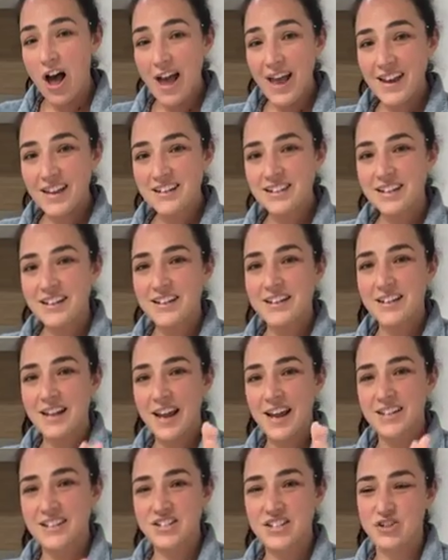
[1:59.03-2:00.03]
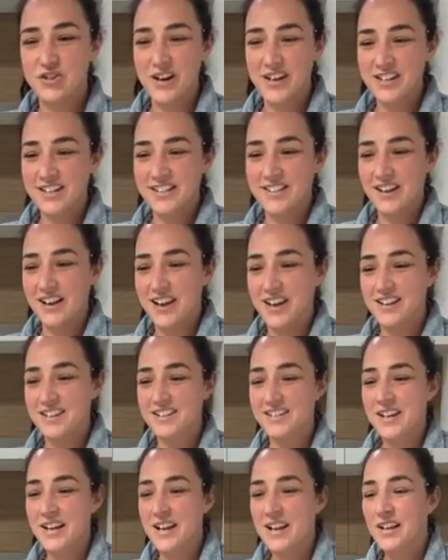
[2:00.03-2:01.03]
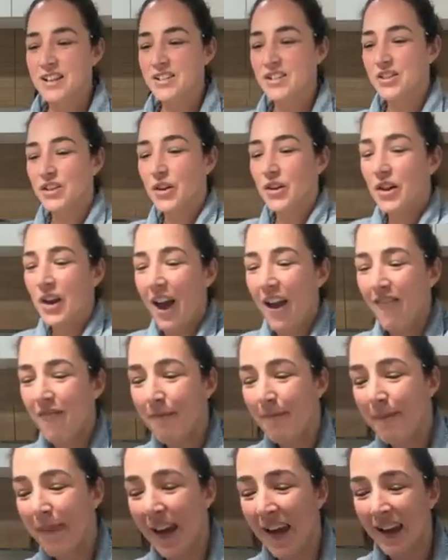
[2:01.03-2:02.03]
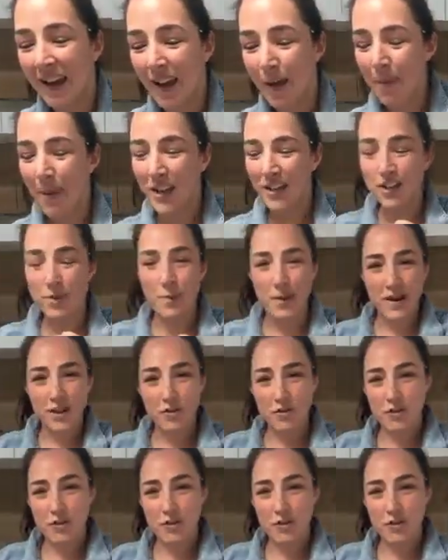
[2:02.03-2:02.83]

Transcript: height and straight sides. So I've made a batch of